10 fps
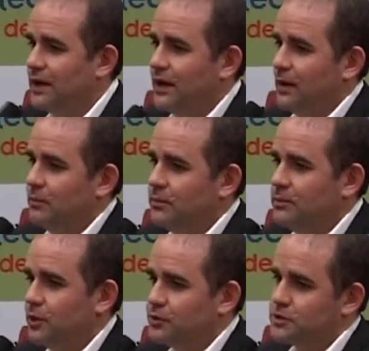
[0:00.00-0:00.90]

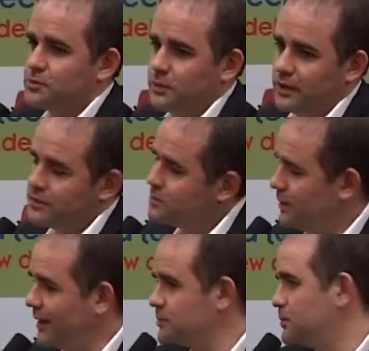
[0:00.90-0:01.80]
not just with us
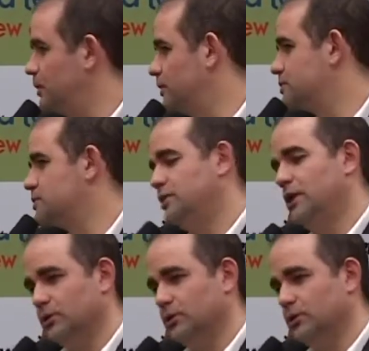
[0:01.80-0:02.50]
with Xbox.